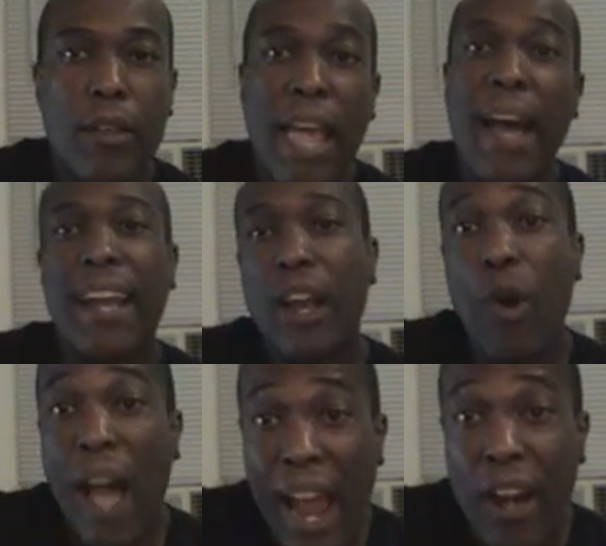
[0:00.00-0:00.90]
Now I gotta
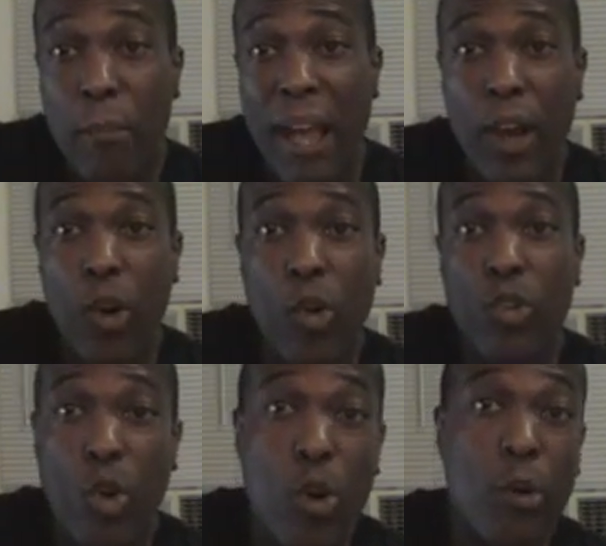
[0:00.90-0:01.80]
go hire my
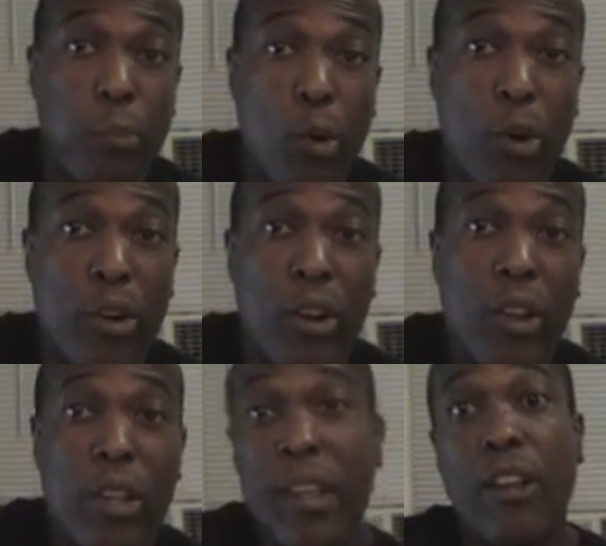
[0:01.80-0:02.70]
own court reporter,
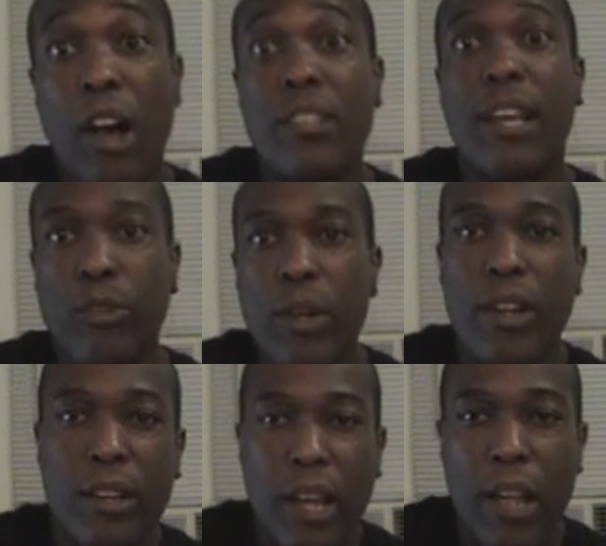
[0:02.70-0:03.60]
and it costs like
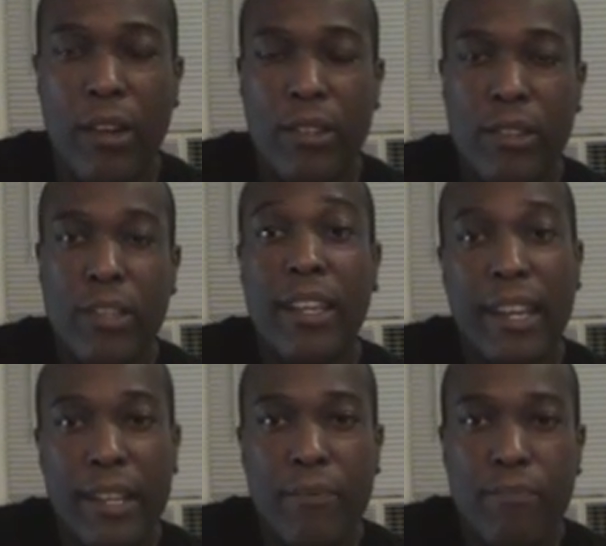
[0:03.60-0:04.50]
$300. You
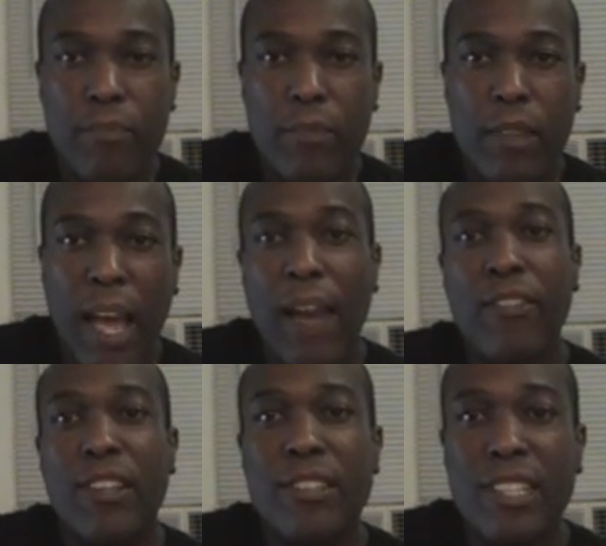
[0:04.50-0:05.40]
get it? I
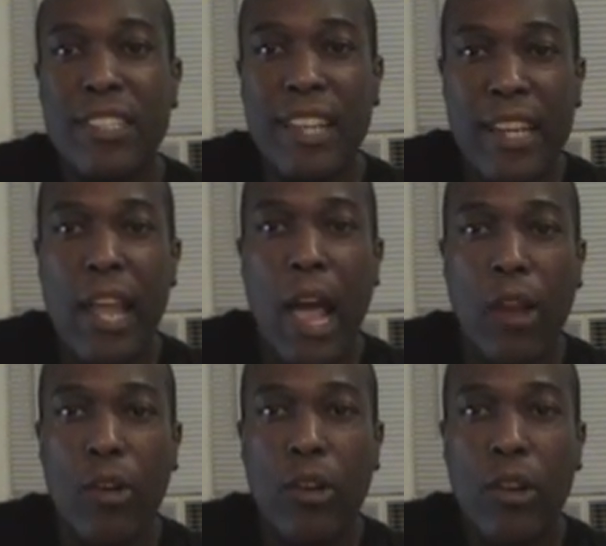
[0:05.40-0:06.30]
have a
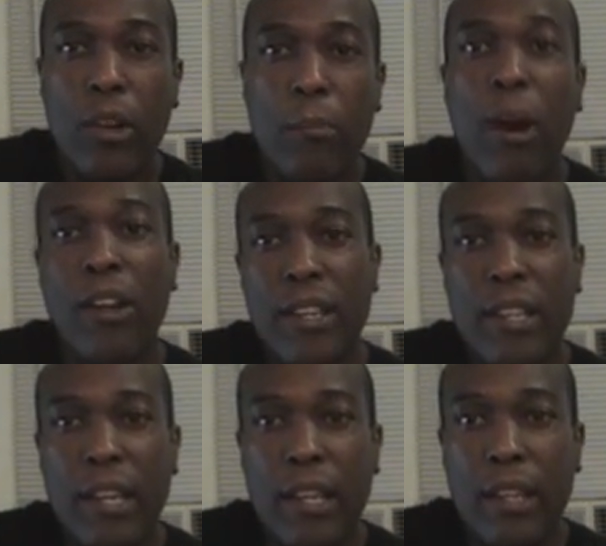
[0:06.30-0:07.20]
$68 parking
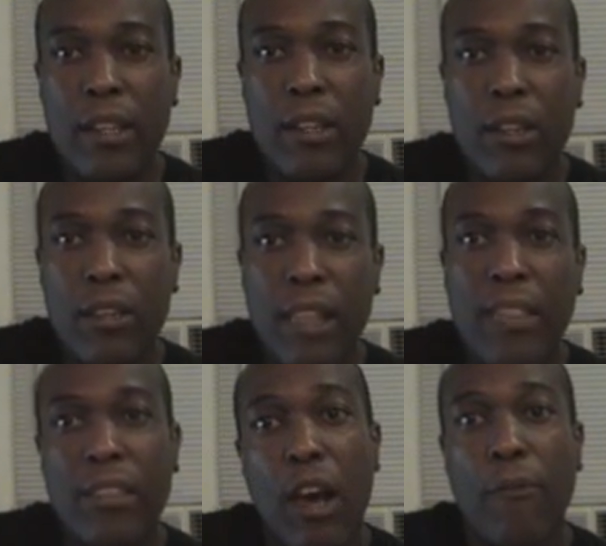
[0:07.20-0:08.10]
ticket
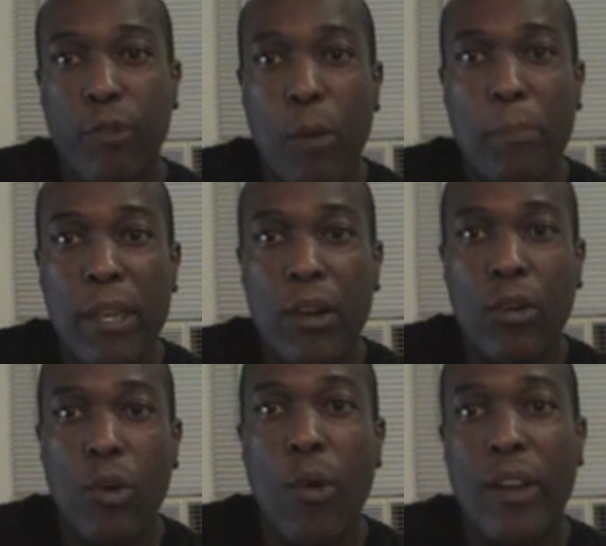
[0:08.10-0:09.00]
that's up for
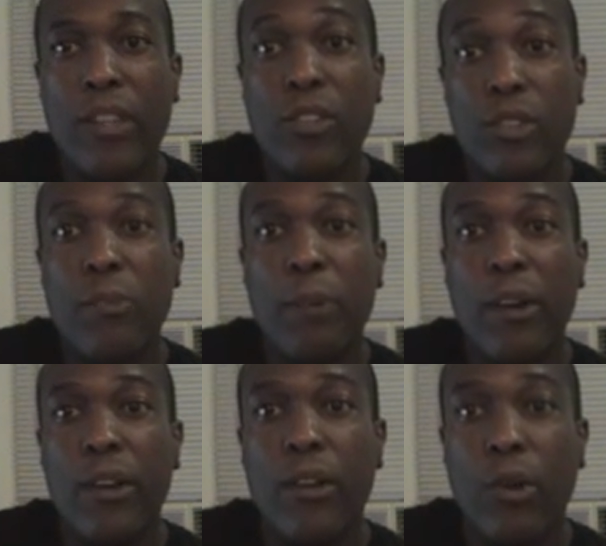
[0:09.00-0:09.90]
appeal going into
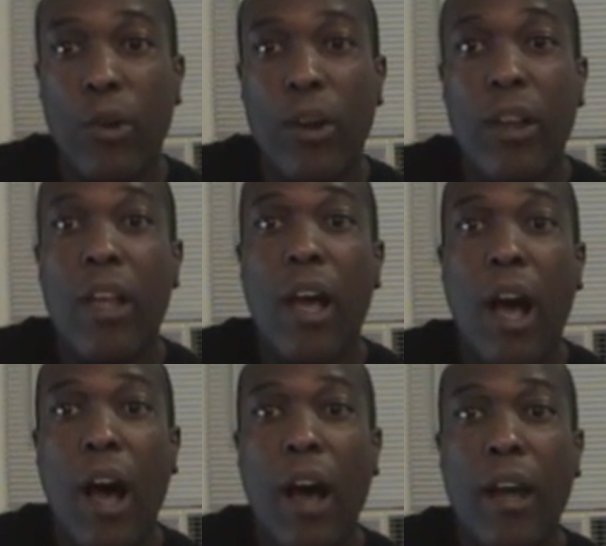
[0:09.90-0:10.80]
Superior Court
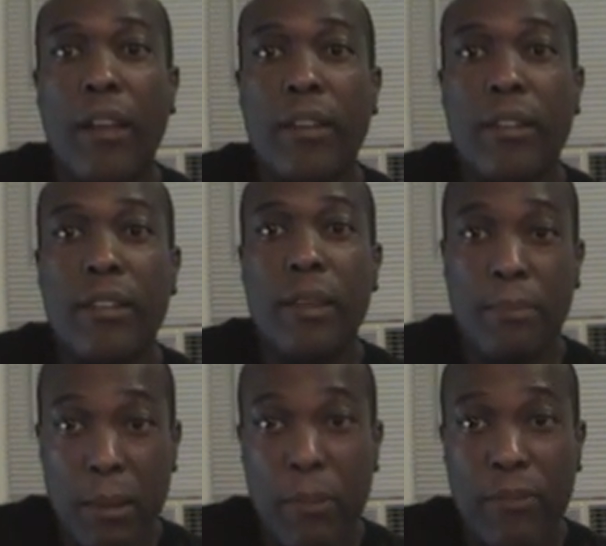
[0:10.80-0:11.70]
on
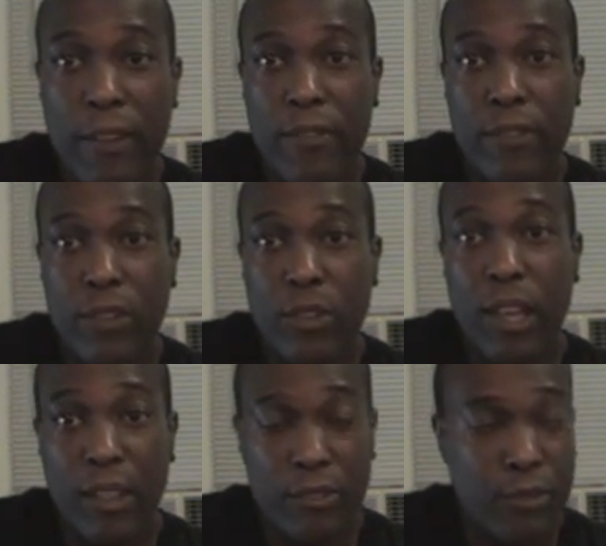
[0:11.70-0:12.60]
September 5th,
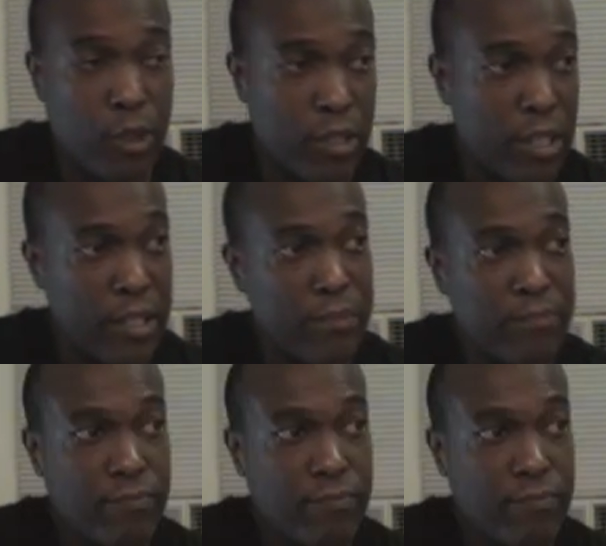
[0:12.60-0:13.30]
2014.